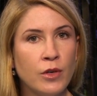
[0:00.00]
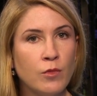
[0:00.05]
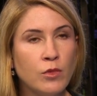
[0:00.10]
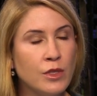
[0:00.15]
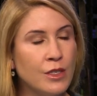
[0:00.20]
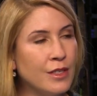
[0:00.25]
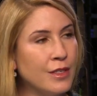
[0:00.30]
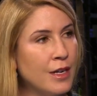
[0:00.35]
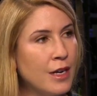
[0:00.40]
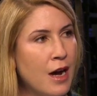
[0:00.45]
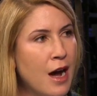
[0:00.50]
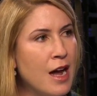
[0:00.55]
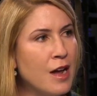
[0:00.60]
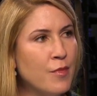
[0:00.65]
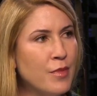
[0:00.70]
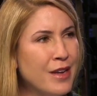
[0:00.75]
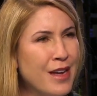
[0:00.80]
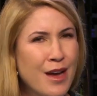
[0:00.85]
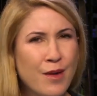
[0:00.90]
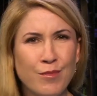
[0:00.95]
It was an
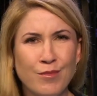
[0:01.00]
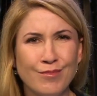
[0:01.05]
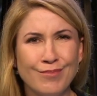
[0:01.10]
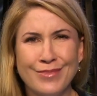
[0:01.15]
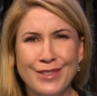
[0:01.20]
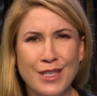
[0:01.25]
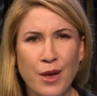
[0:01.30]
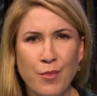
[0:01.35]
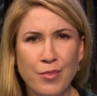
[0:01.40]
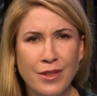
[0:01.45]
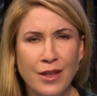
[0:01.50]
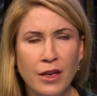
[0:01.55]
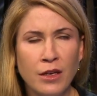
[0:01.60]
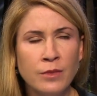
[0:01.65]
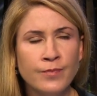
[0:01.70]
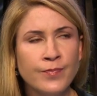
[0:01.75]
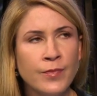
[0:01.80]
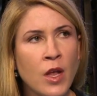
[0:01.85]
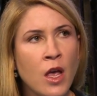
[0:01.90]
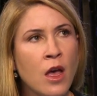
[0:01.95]
IBM something.